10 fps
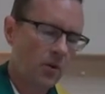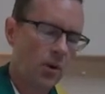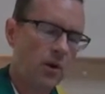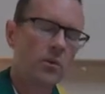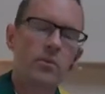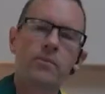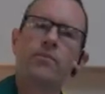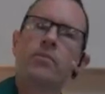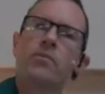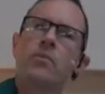Well,
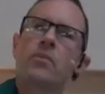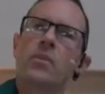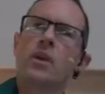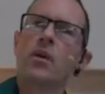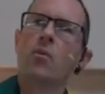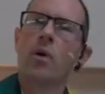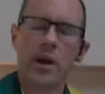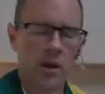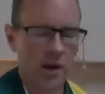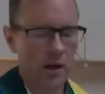
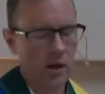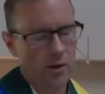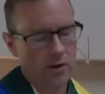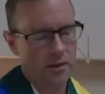when I got